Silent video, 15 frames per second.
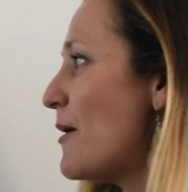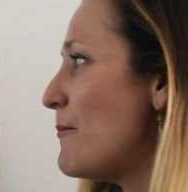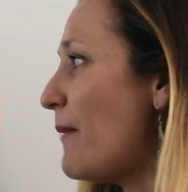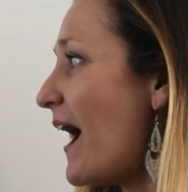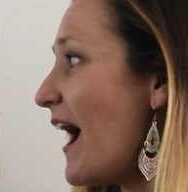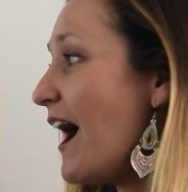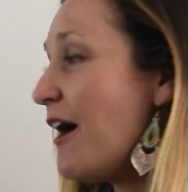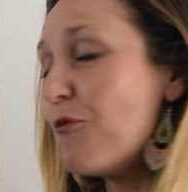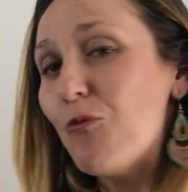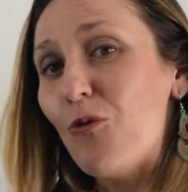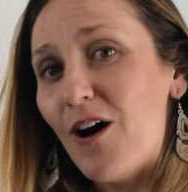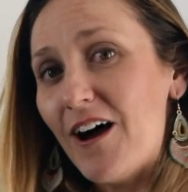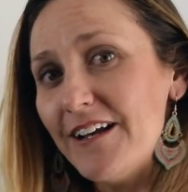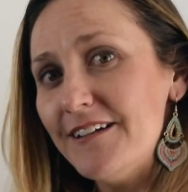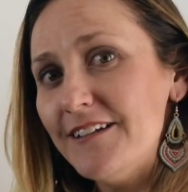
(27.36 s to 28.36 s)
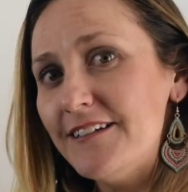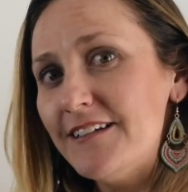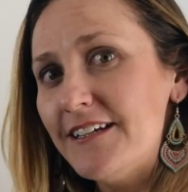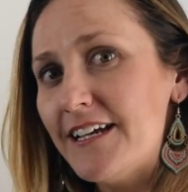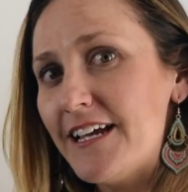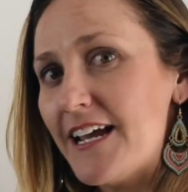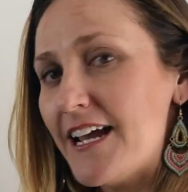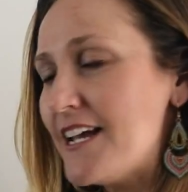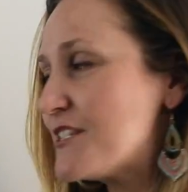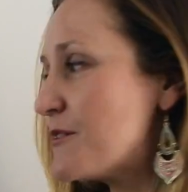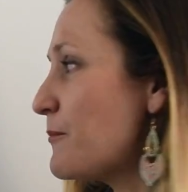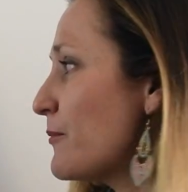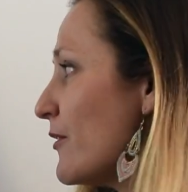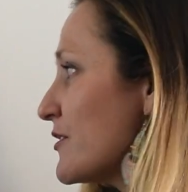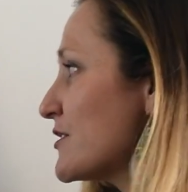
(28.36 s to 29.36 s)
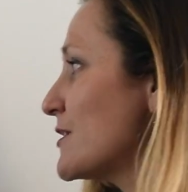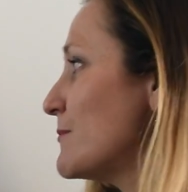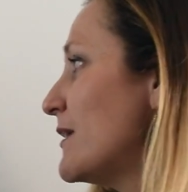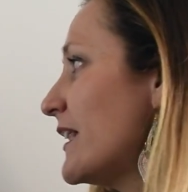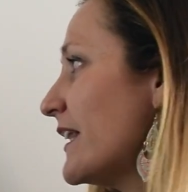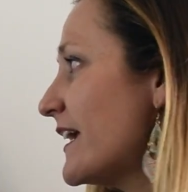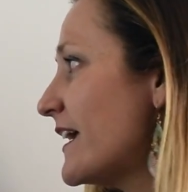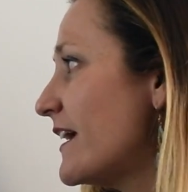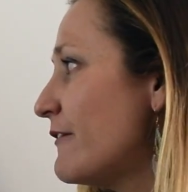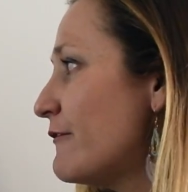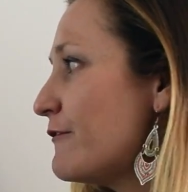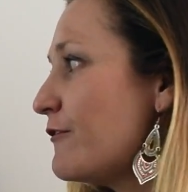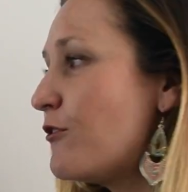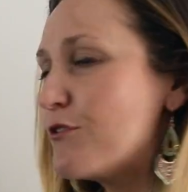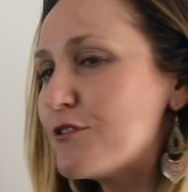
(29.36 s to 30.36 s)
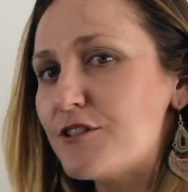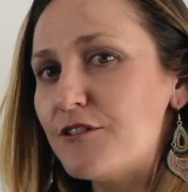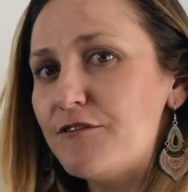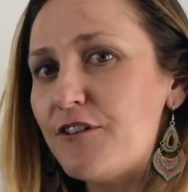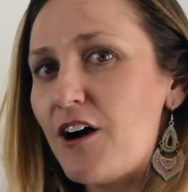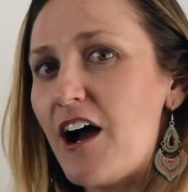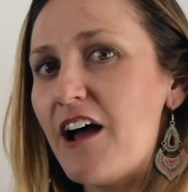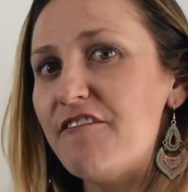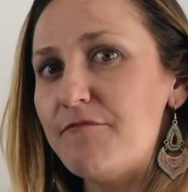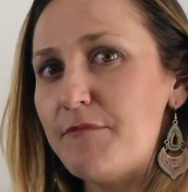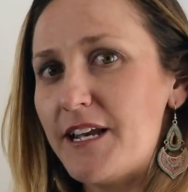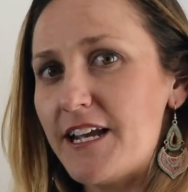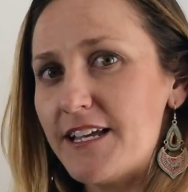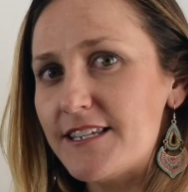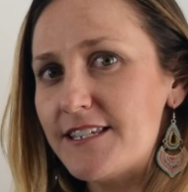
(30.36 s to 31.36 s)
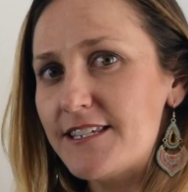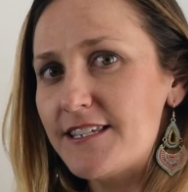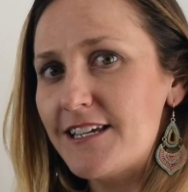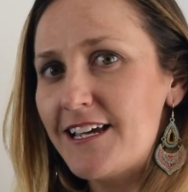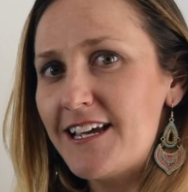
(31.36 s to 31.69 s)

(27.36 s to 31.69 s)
Part 1 is approximately 4 to 5 minutes.